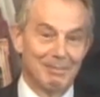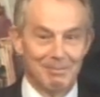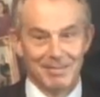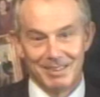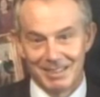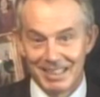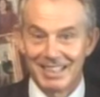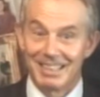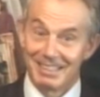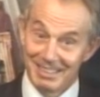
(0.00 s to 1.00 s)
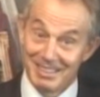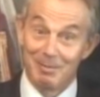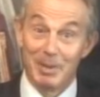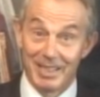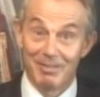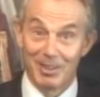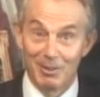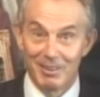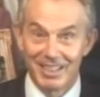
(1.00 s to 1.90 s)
Look, guys, this is a bit difficult,